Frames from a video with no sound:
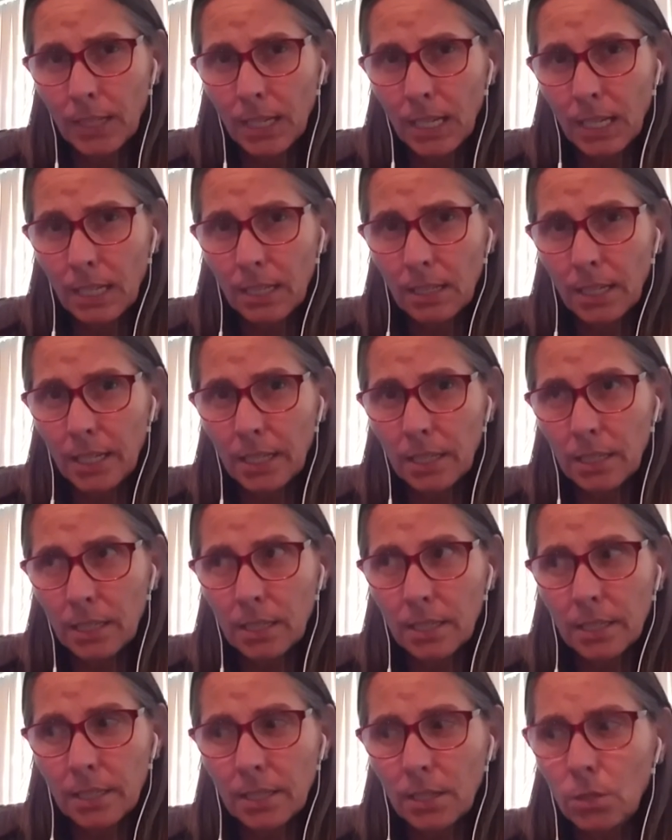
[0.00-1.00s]
like
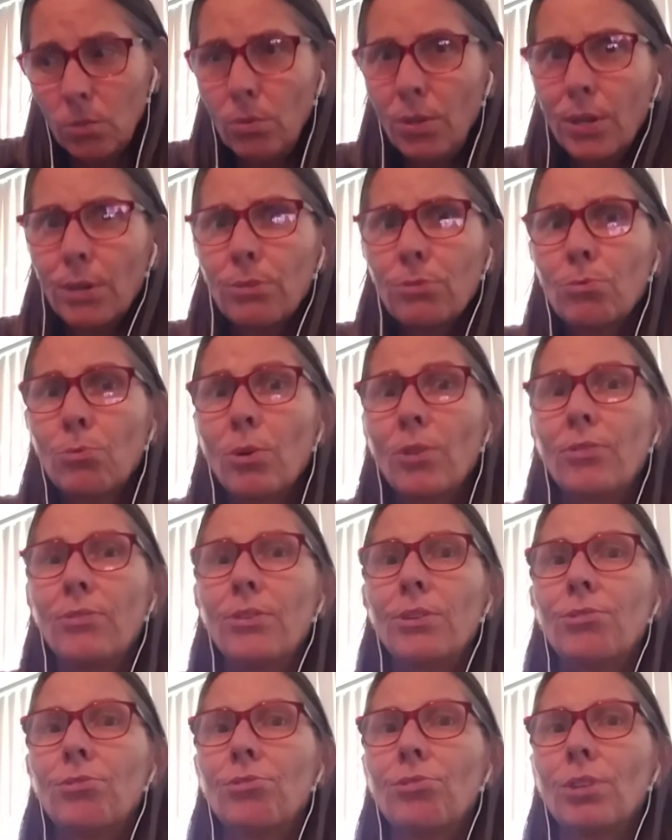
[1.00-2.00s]
who knows what
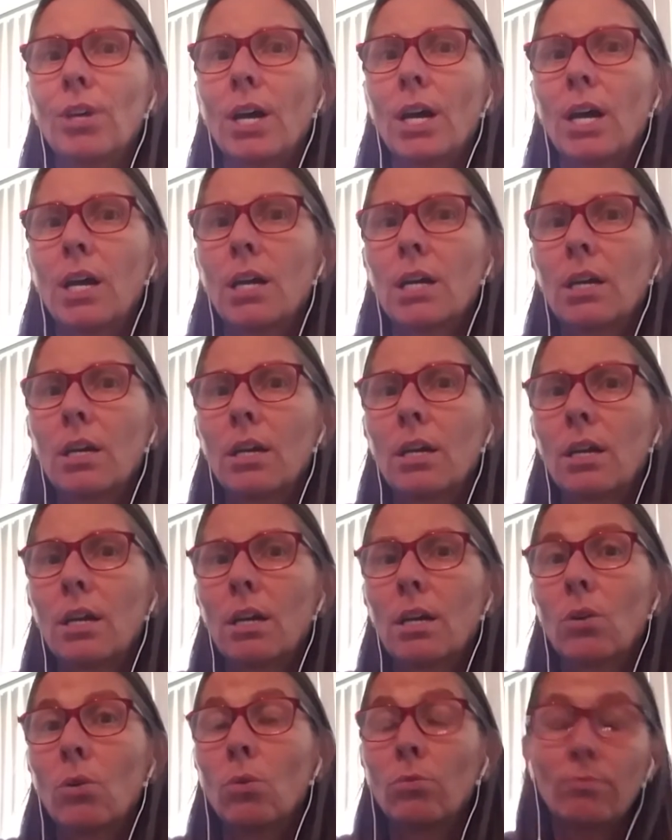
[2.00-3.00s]
this
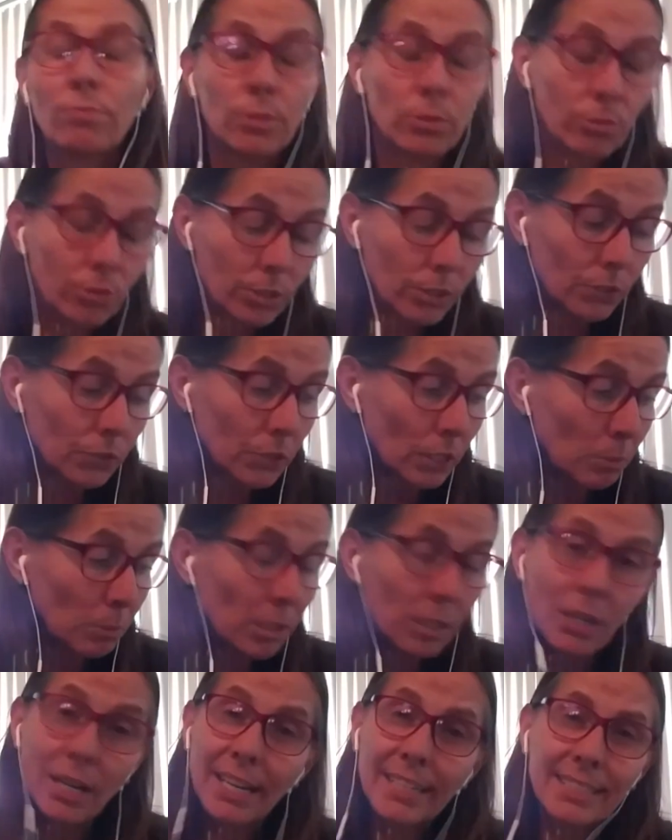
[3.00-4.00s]
cold and flu season is going to be
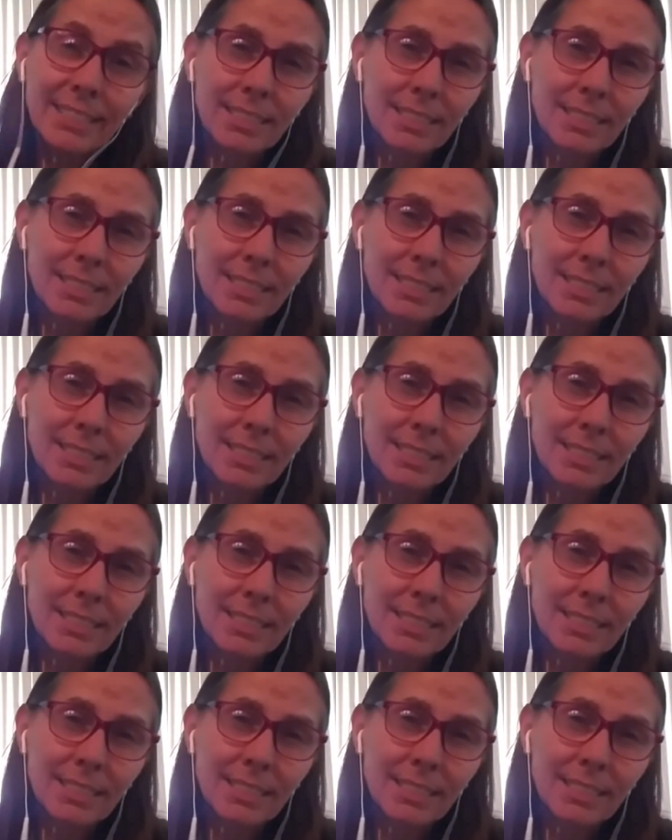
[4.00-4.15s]
like.